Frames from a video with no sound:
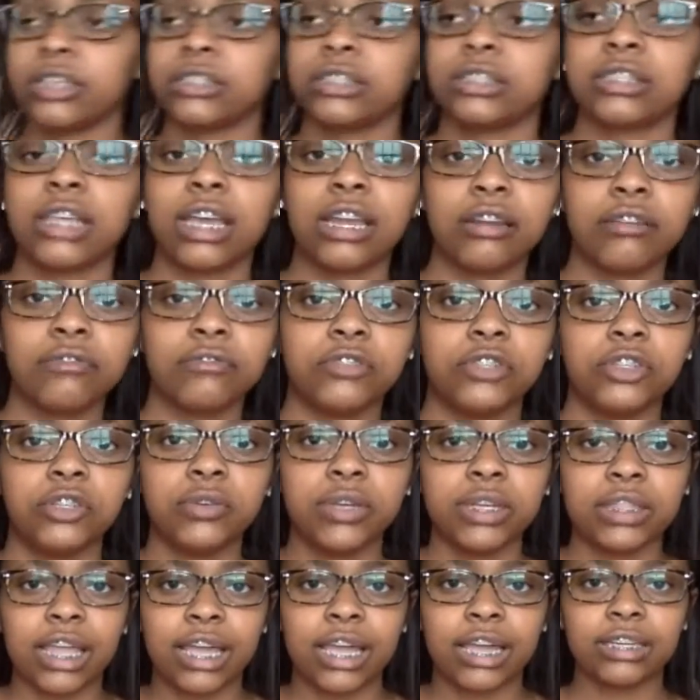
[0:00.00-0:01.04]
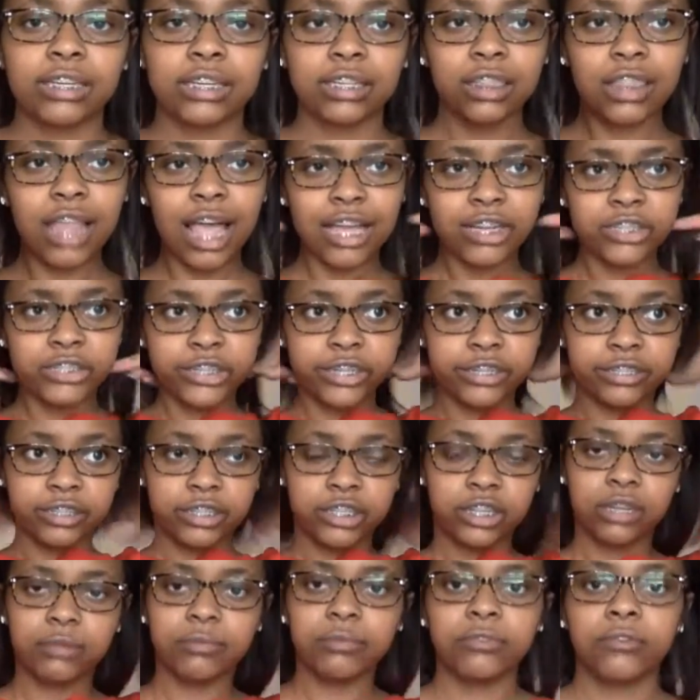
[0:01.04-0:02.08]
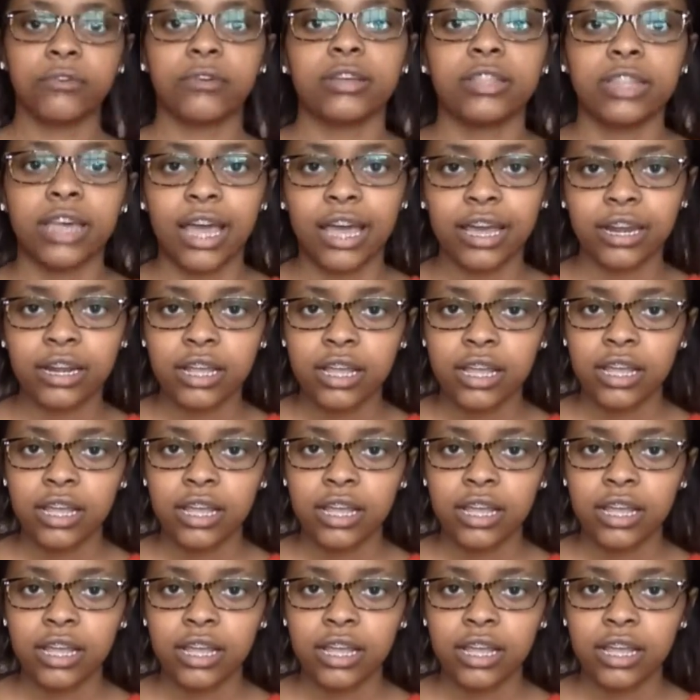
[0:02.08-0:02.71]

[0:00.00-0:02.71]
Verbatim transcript: instead of doing like I did last year and the year before that,